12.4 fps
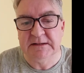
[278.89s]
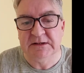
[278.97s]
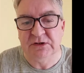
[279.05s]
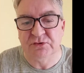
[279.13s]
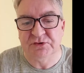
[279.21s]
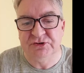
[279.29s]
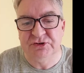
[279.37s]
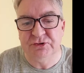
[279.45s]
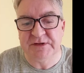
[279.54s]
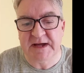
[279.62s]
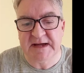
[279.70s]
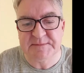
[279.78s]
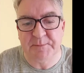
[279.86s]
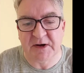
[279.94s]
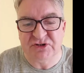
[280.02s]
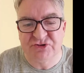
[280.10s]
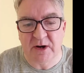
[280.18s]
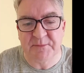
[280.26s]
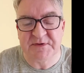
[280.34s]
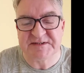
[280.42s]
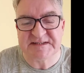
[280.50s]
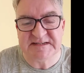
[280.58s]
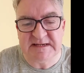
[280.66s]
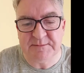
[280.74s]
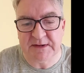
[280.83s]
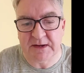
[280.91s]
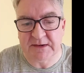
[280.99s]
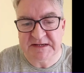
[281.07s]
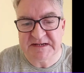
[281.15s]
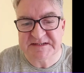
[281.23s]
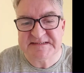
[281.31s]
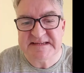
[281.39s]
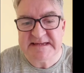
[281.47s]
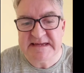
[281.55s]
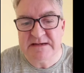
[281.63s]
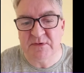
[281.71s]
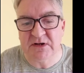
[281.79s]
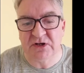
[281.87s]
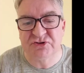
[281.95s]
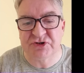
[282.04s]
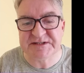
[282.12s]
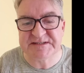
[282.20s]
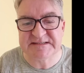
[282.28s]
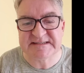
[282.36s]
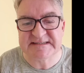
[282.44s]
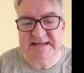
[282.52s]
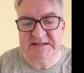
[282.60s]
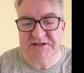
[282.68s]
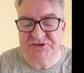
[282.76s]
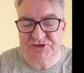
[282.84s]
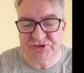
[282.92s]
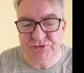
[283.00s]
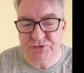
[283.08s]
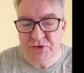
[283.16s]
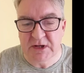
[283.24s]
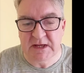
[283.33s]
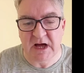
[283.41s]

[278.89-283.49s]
You can do that by dropping us an email. Here's the email address to send it to.